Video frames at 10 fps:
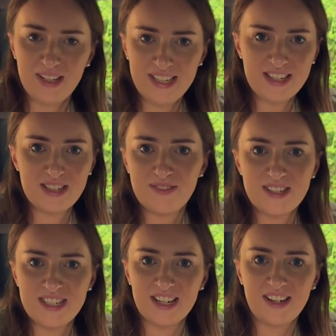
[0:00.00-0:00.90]
by the end of the
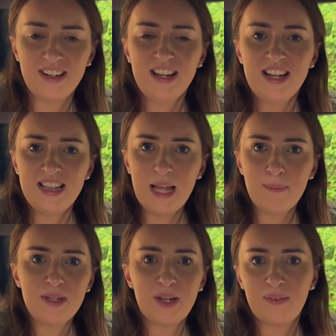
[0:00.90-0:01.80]
video,
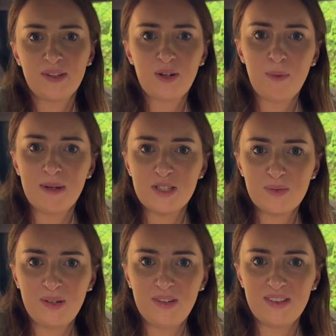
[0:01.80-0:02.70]
let me know in the
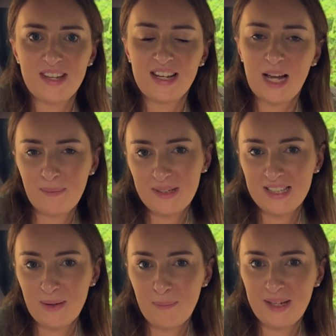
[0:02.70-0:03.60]
comments what you think how many there will